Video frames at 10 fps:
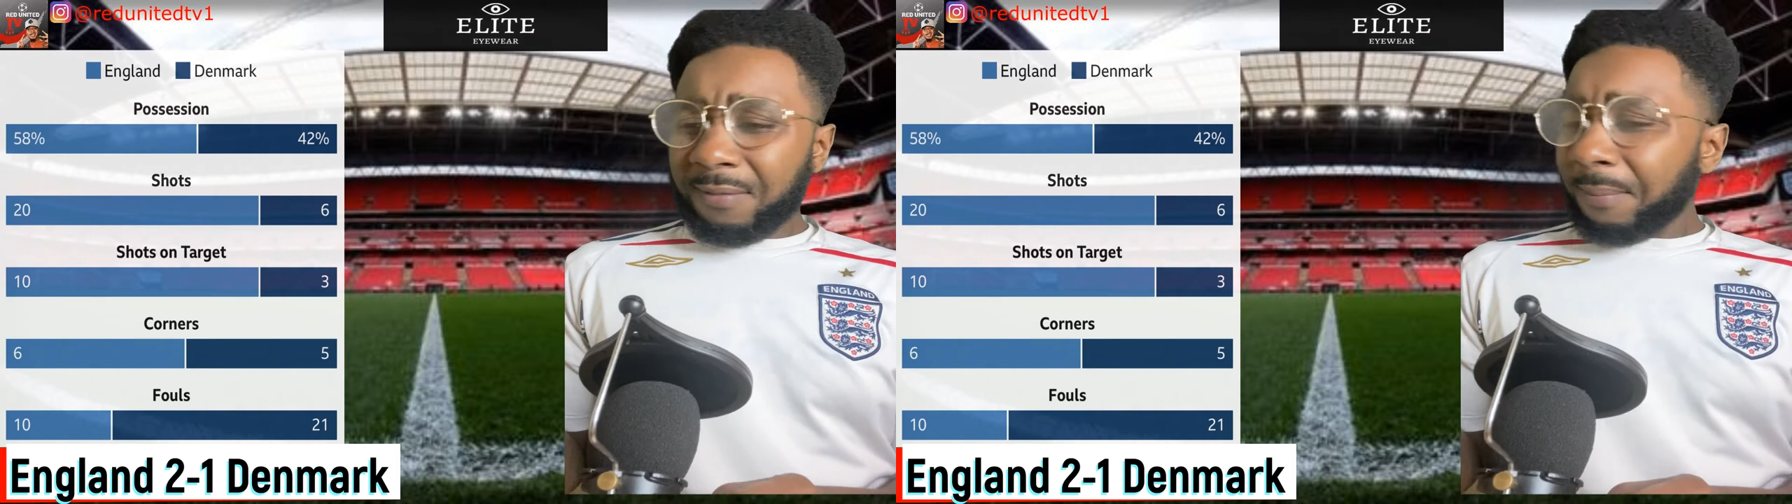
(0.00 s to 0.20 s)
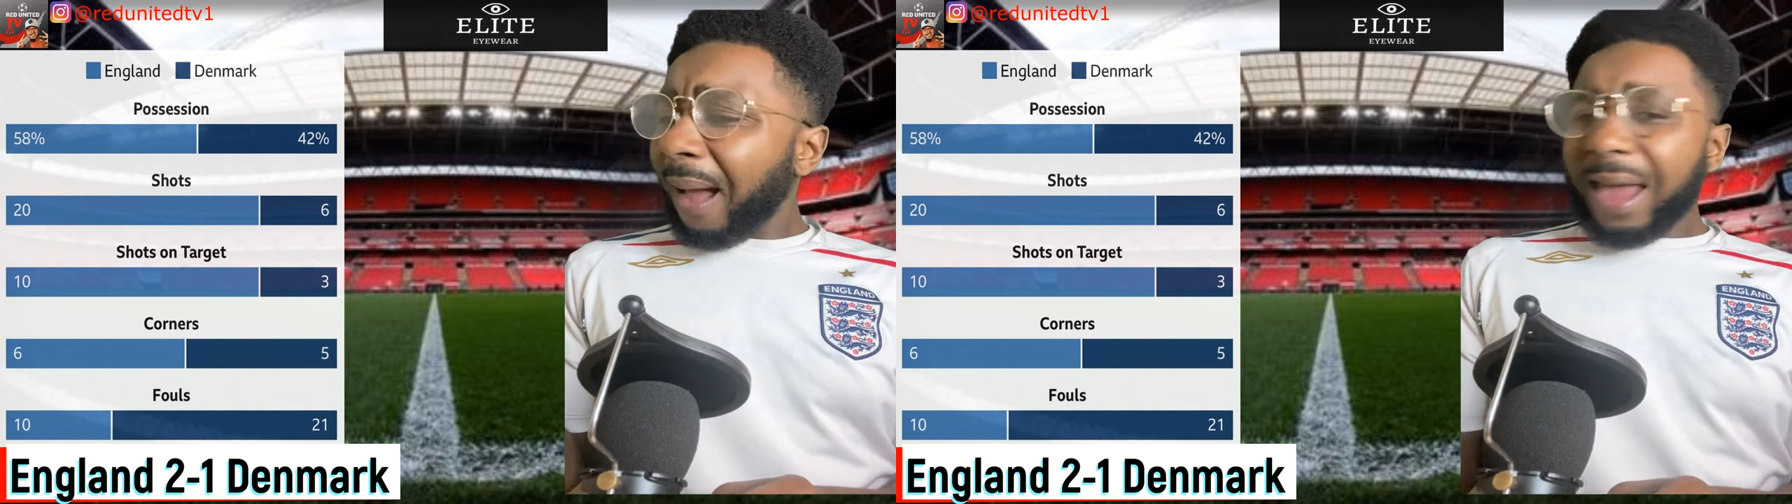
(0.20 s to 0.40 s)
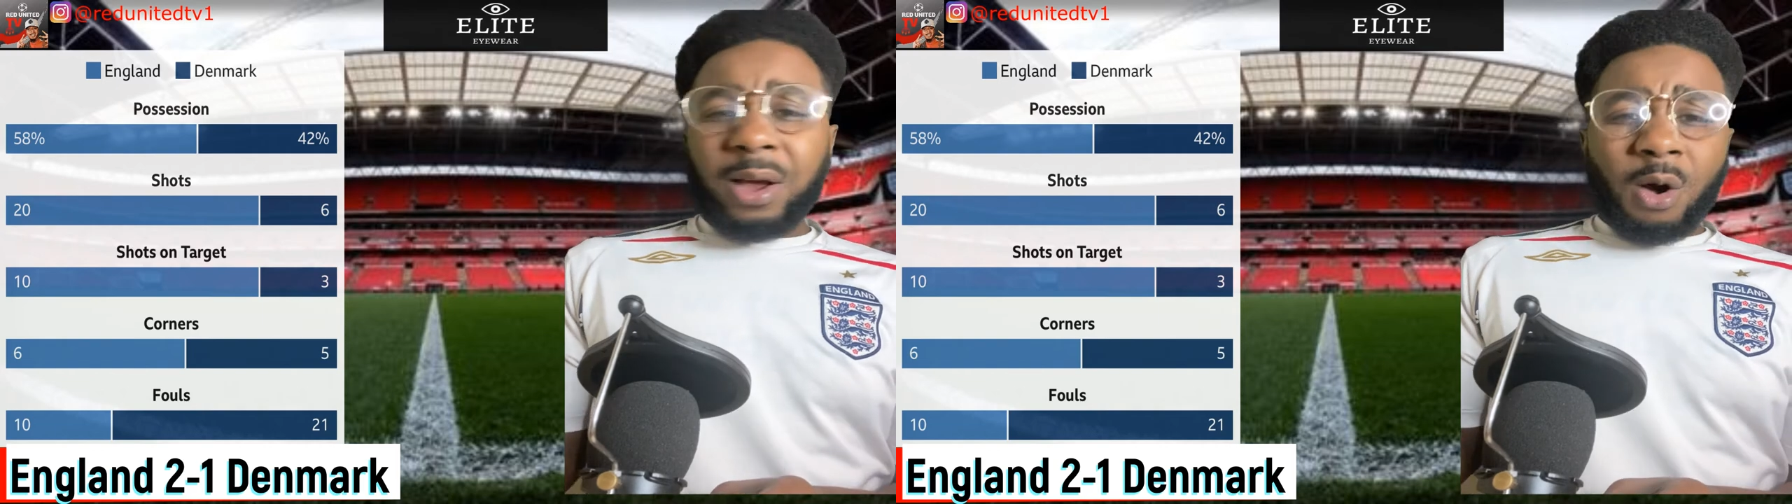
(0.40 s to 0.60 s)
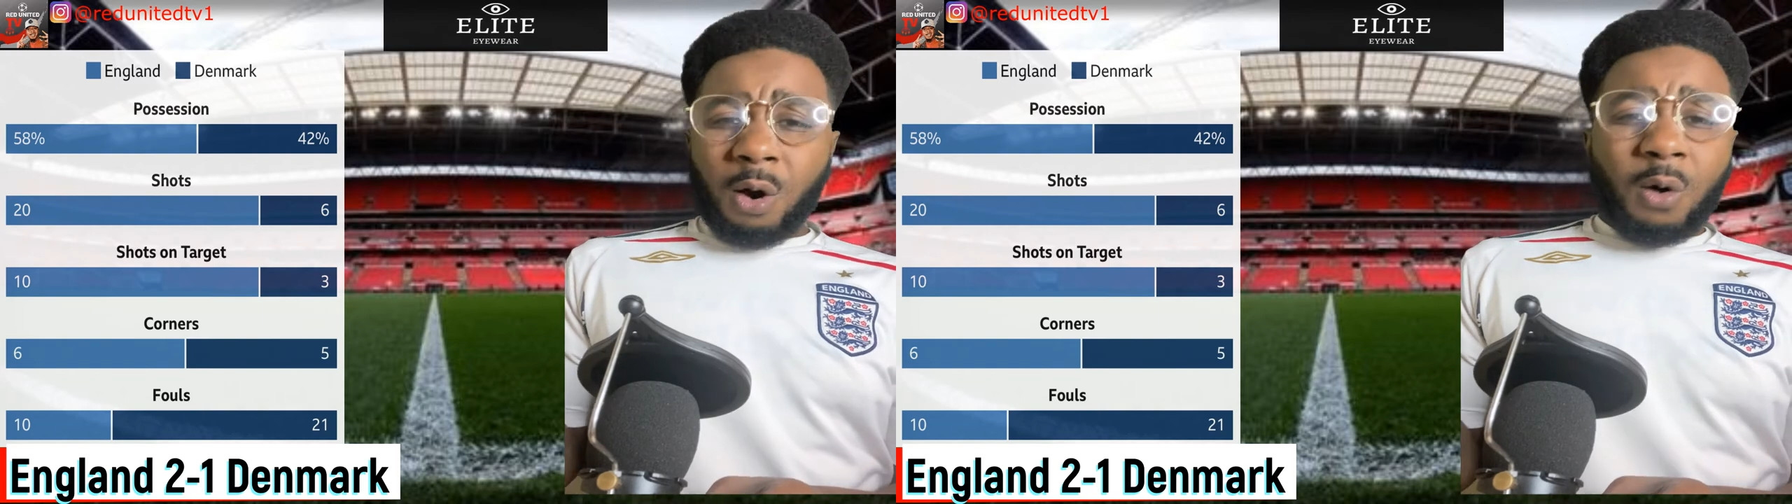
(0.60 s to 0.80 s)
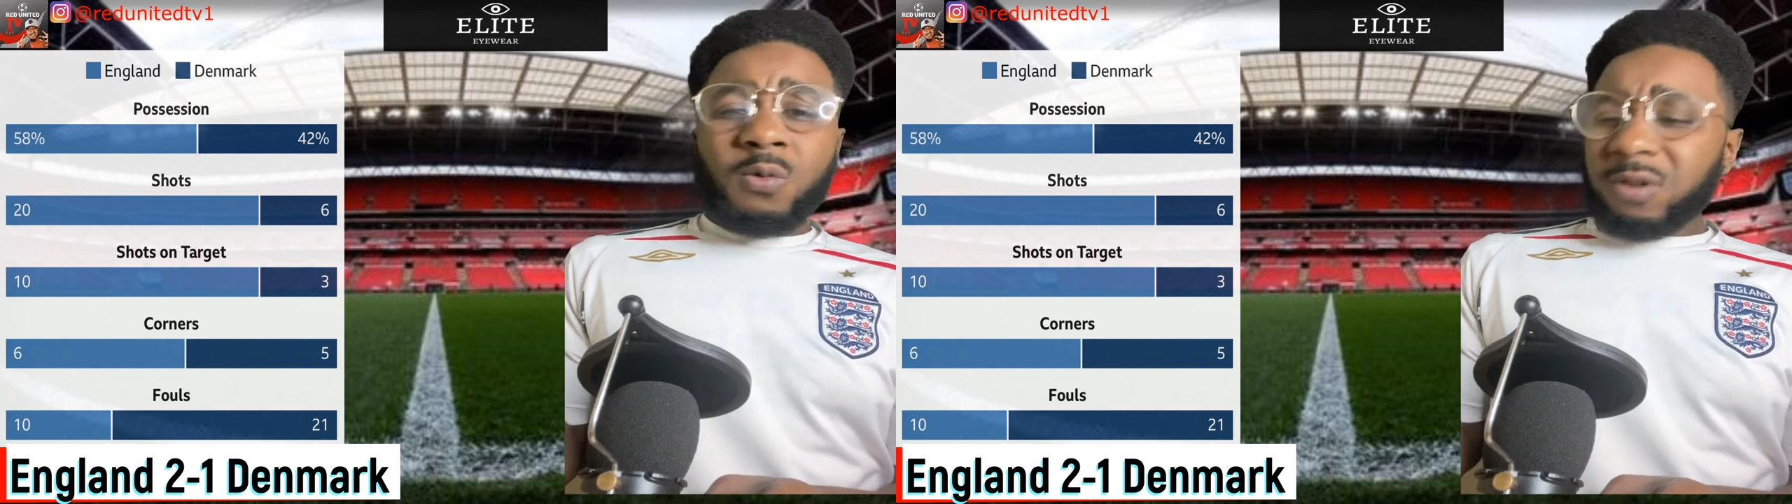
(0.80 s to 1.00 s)
My
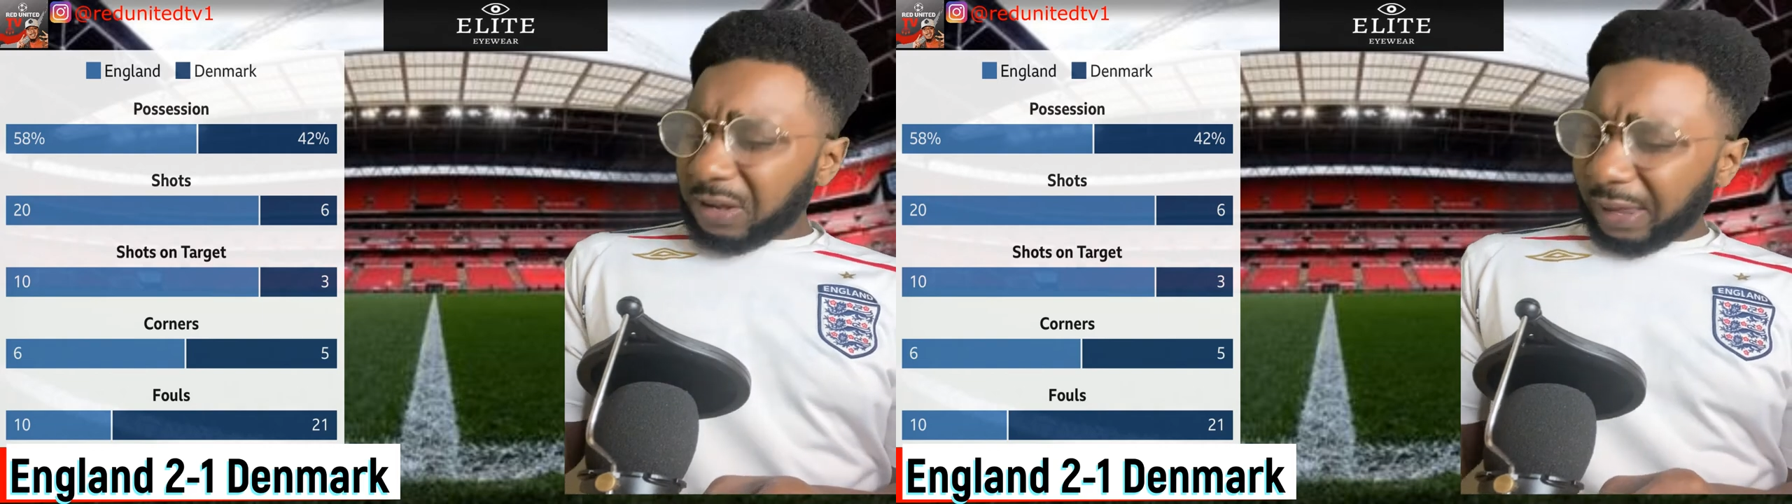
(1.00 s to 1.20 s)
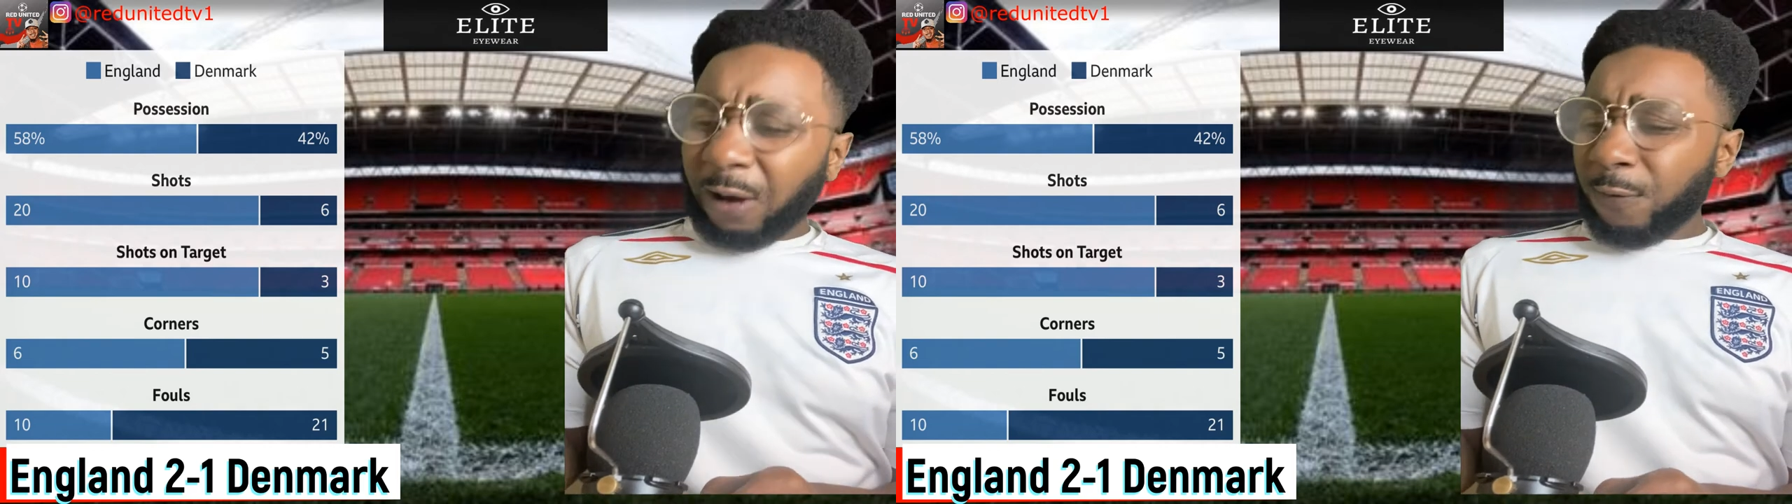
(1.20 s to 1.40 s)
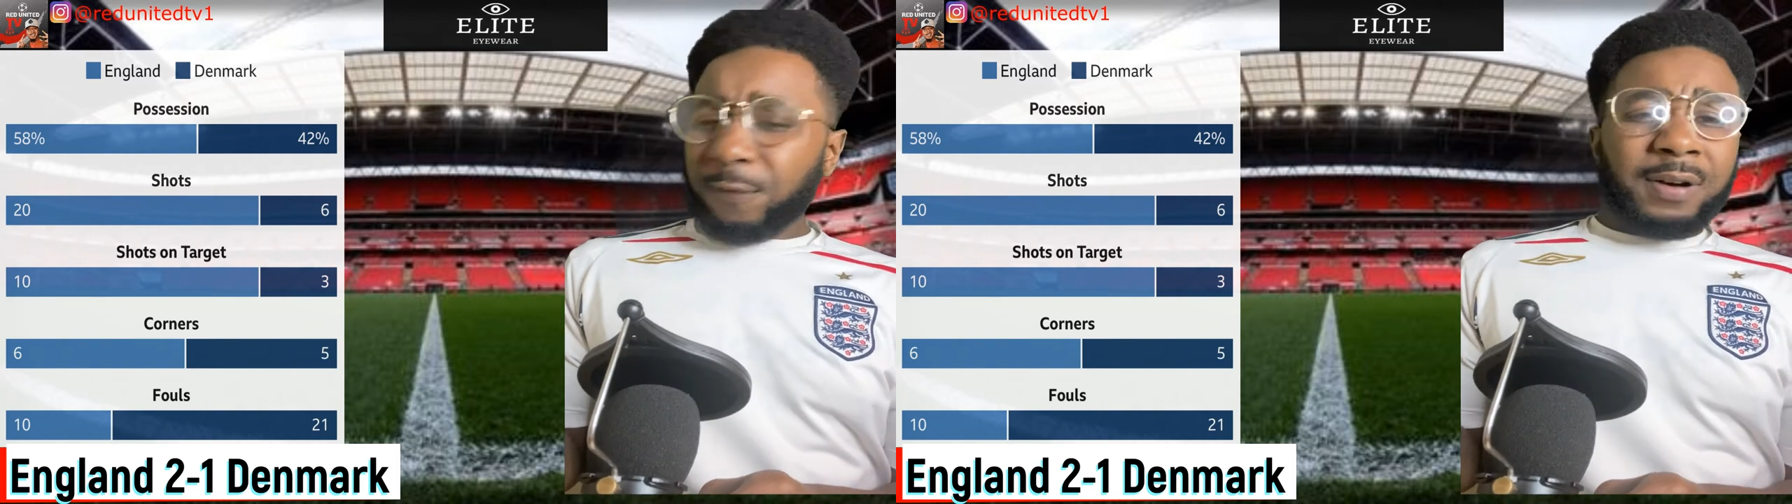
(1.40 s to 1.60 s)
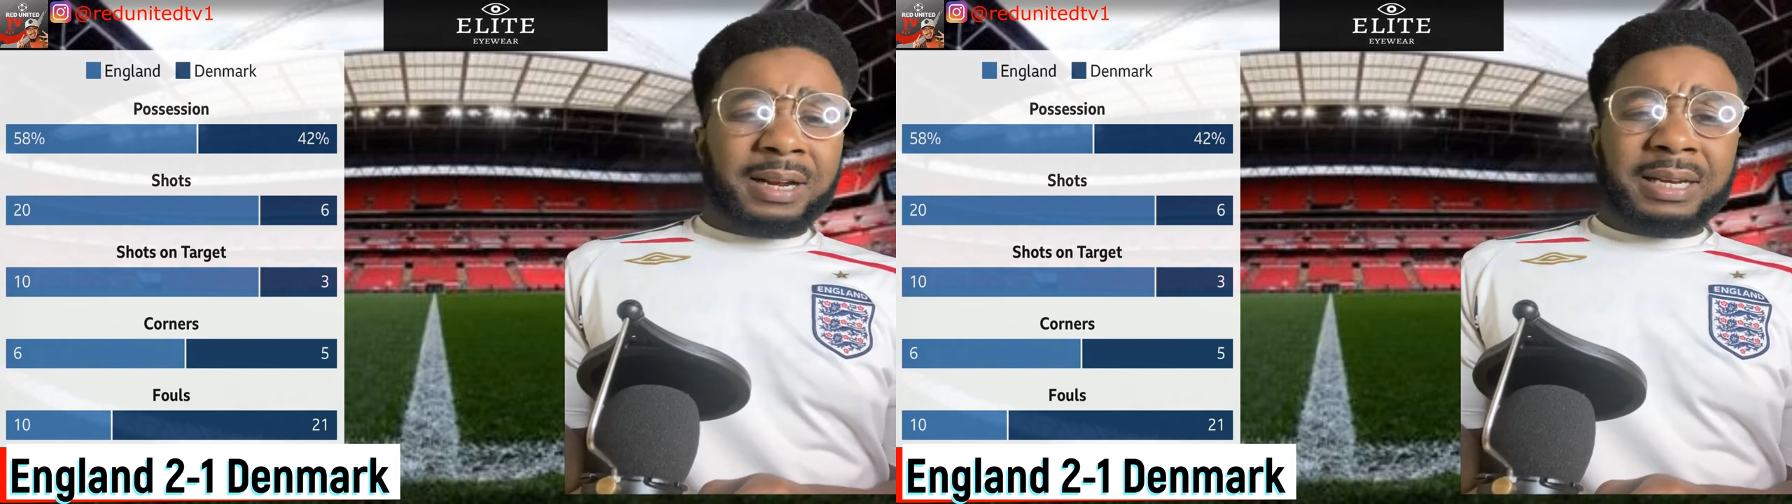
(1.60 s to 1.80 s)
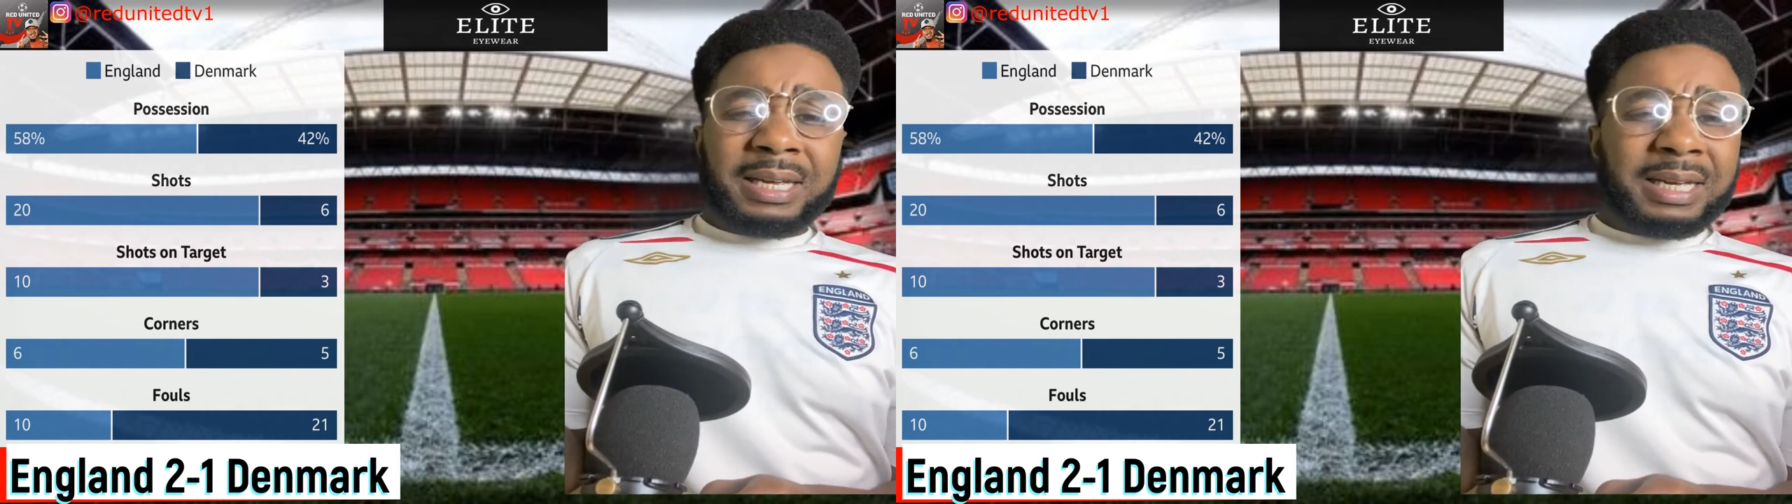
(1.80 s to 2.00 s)
own
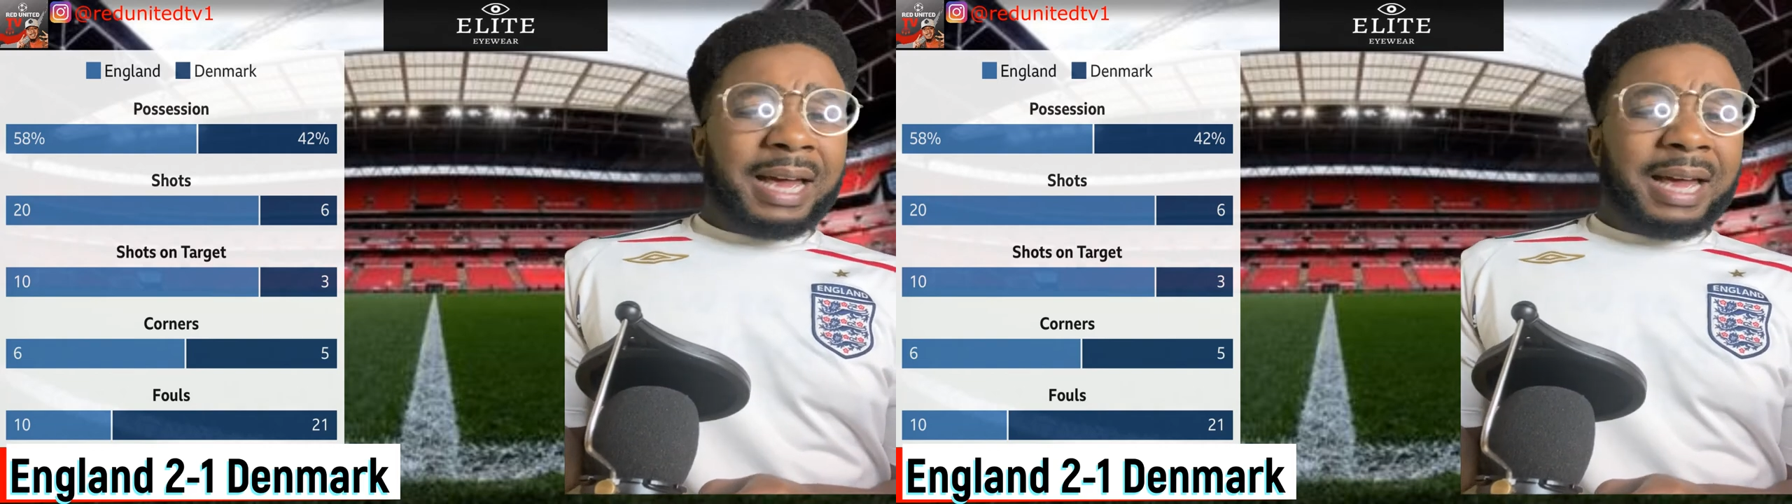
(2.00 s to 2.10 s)
girlfriend,